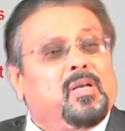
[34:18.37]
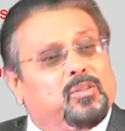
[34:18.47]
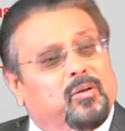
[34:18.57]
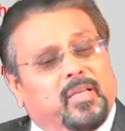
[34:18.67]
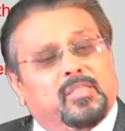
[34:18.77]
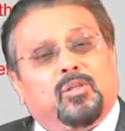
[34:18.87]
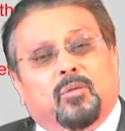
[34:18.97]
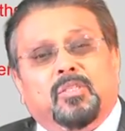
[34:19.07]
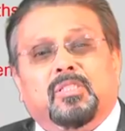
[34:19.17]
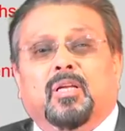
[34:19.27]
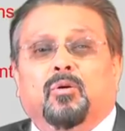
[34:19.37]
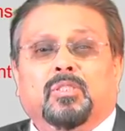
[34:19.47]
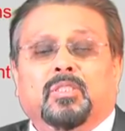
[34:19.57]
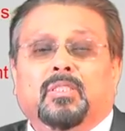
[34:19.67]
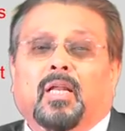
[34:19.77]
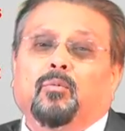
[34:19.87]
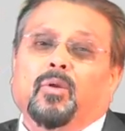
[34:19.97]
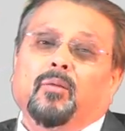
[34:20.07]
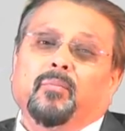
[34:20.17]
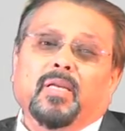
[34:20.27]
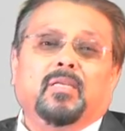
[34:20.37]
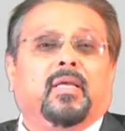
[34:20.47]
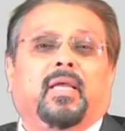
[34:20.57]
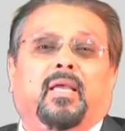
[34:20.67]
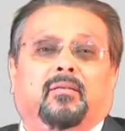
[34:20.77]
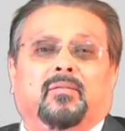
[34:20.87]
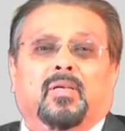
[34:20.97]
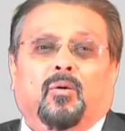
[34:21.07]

So let's stop this negotiation and we'll meet again